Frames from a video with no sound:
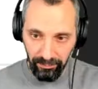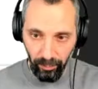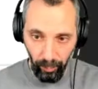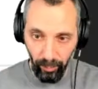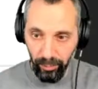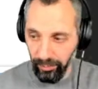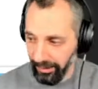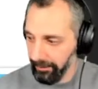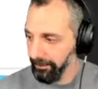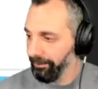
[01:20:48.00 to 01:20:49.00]
rules,
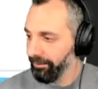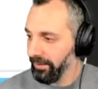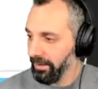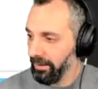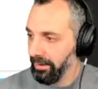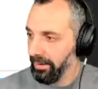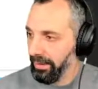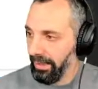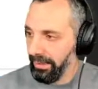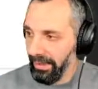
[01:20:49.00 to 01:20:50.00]
right?
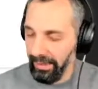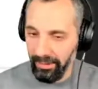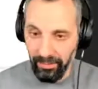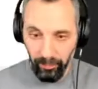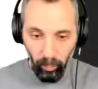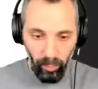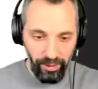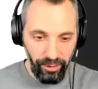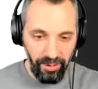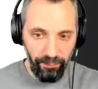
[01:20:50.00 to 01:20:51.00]
And then
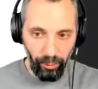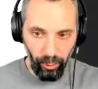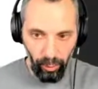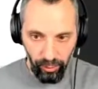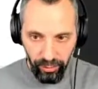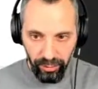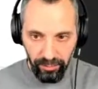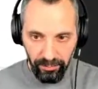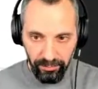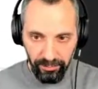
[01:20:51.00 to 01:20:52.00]
once you have your roles,
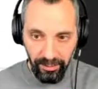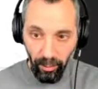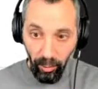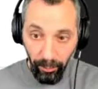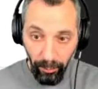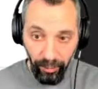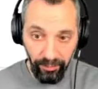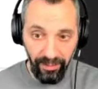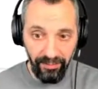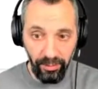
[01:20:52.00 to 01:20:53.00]
the whole point of
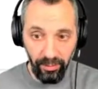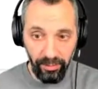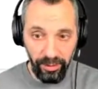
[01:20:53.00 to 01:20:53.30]
having roles is